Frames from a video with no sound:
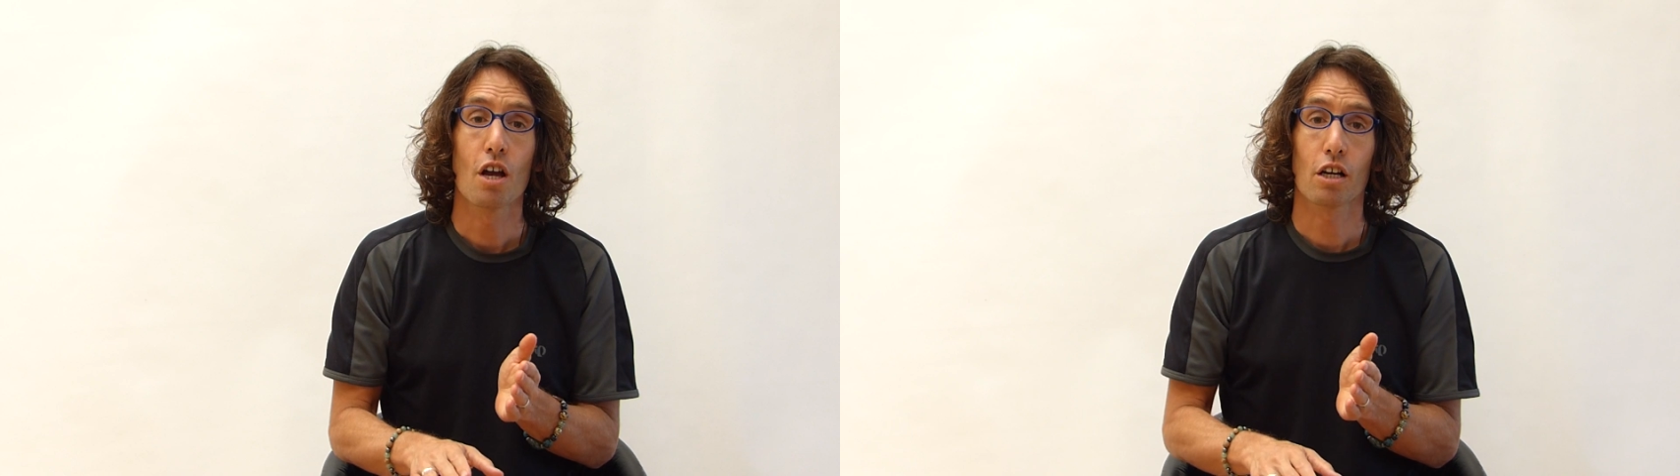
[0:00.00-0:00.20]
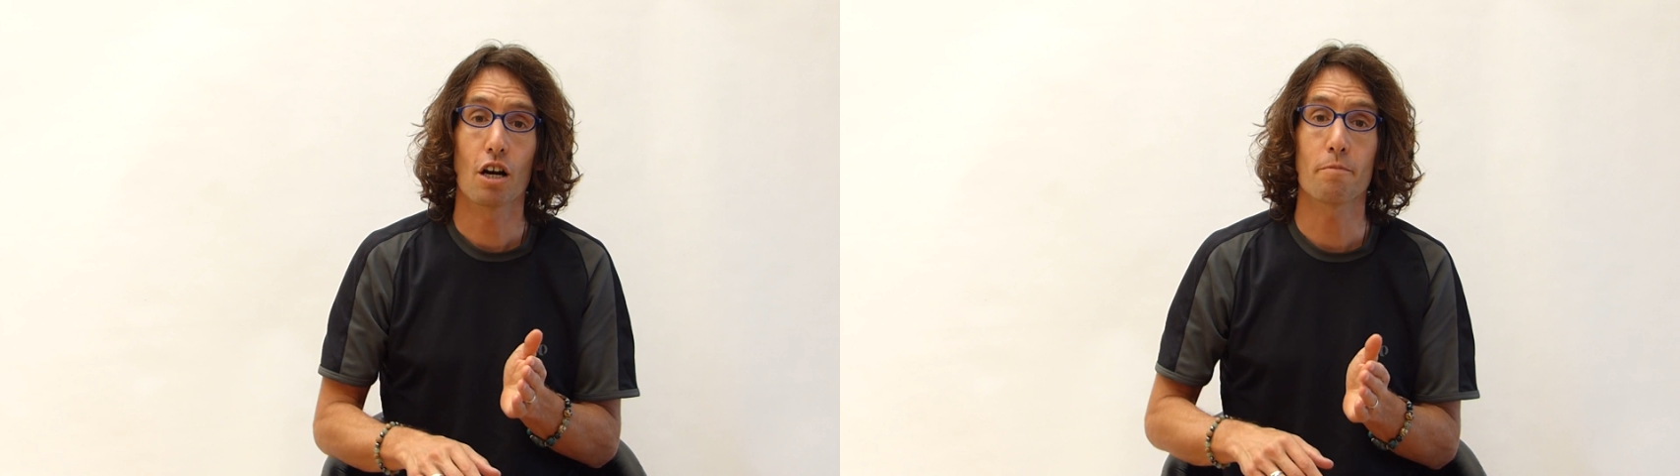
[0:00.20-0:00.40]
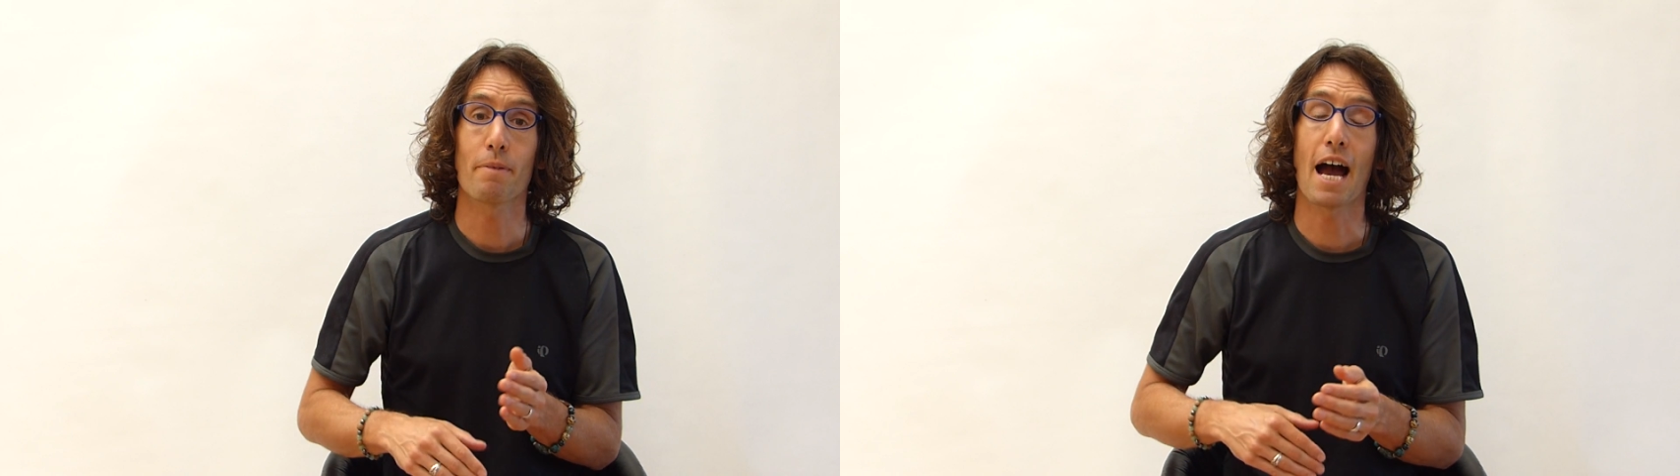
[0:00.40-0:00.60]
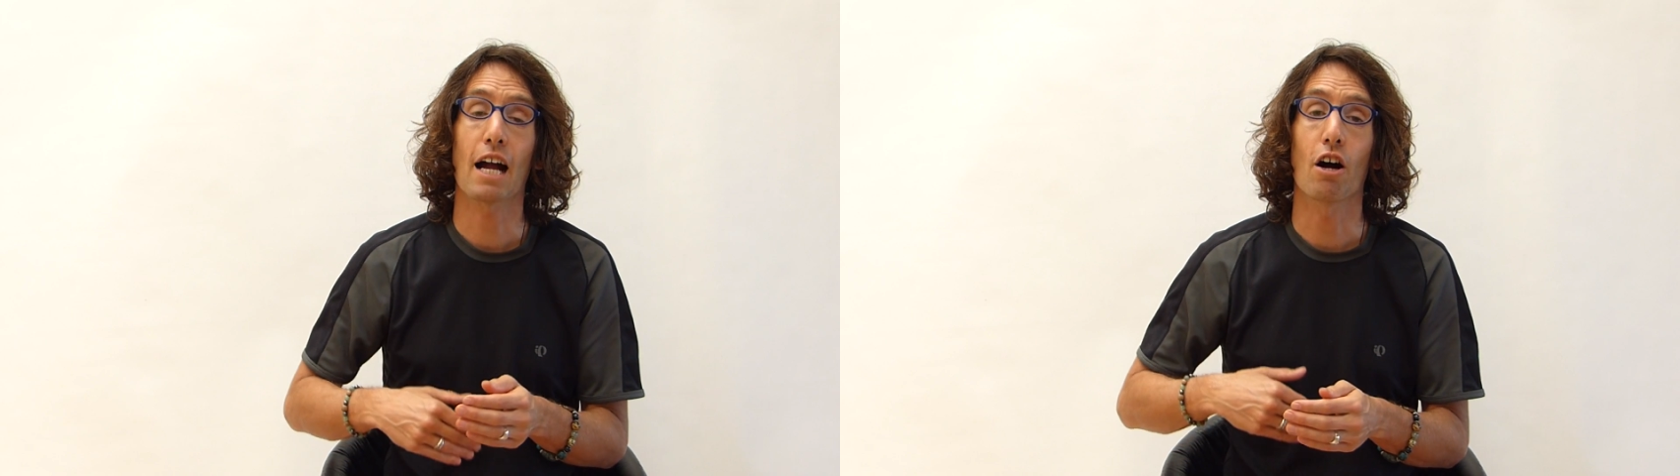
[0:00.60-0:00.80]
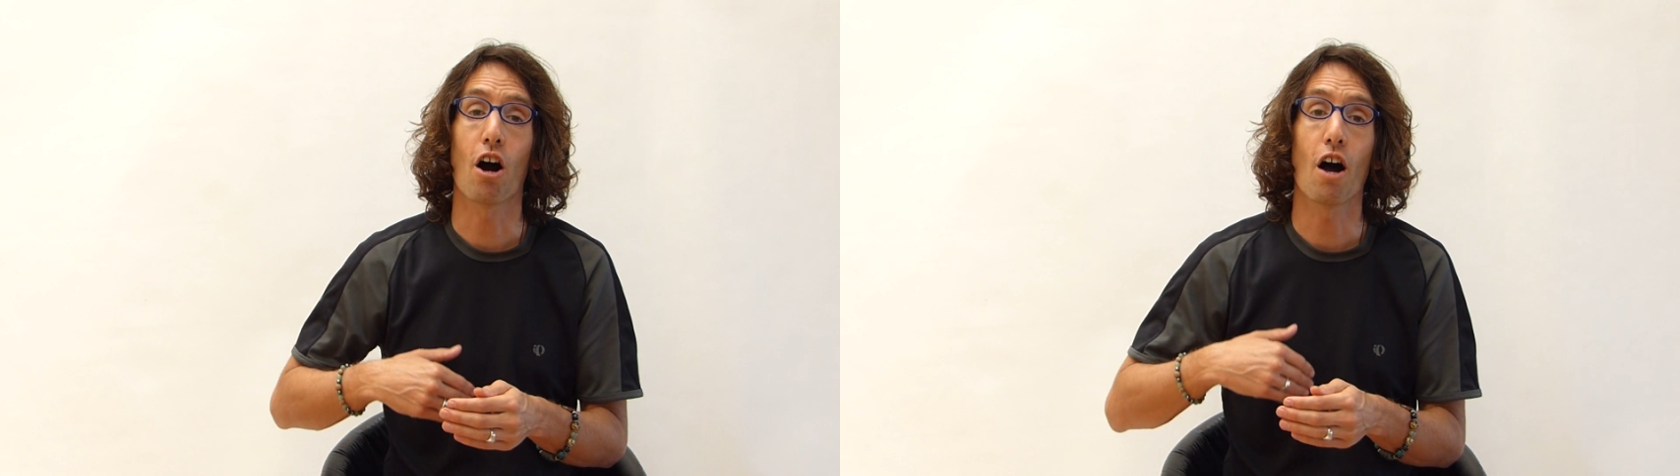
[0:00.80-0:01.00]
cut
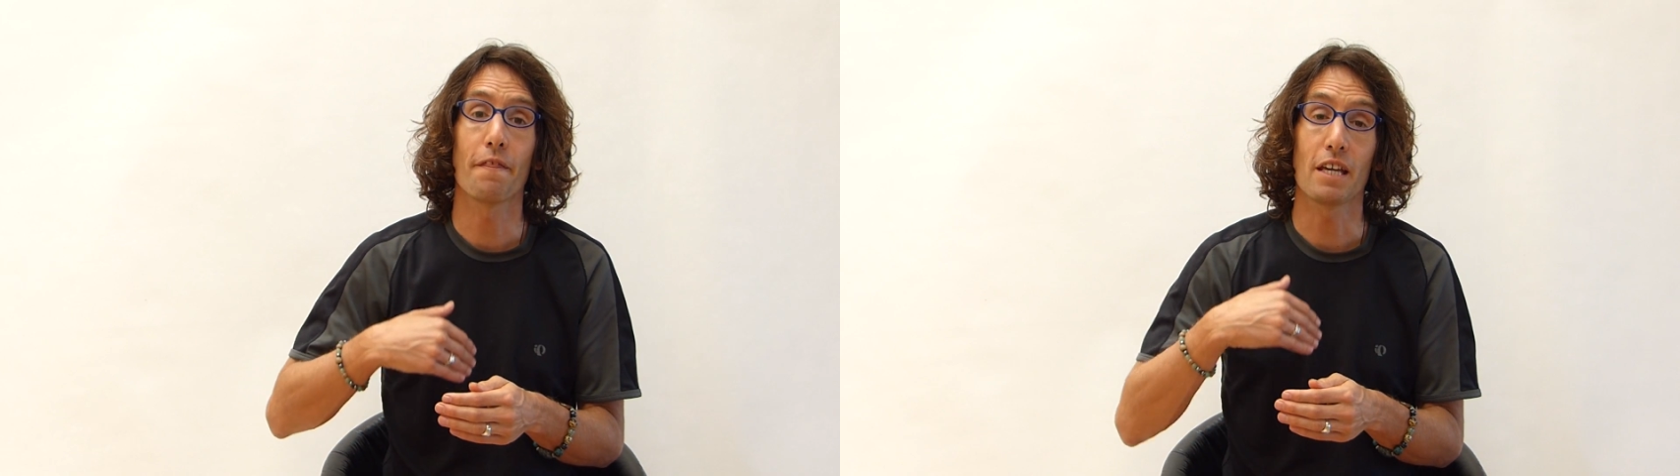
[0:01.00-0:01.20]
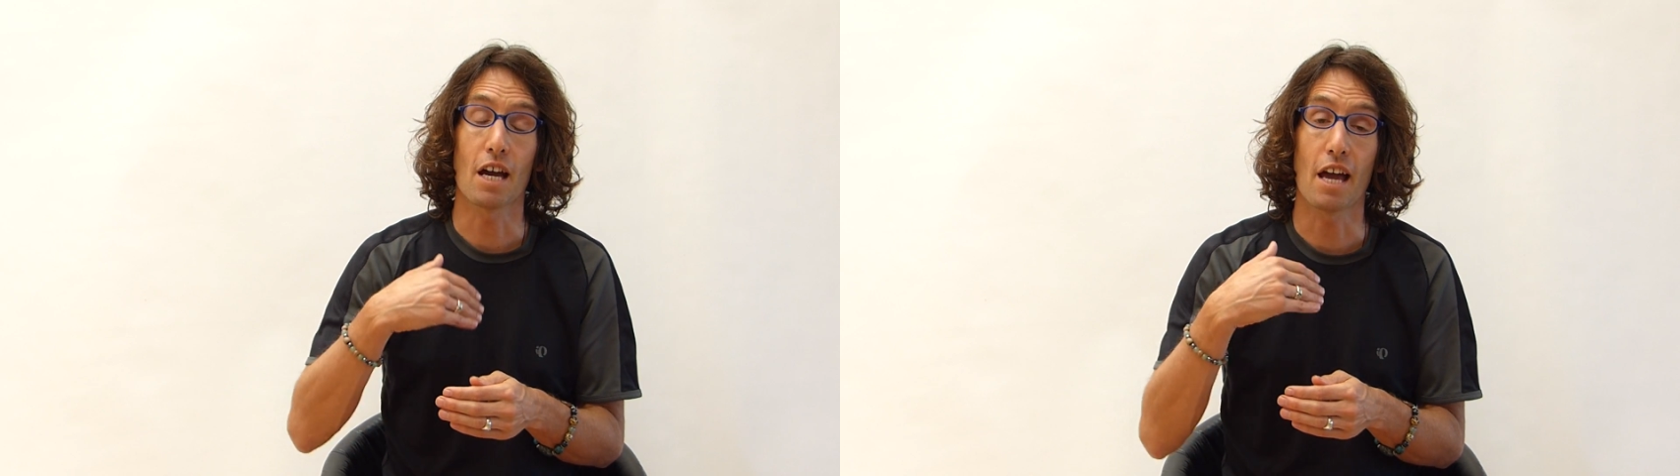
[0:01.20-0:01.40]
back on the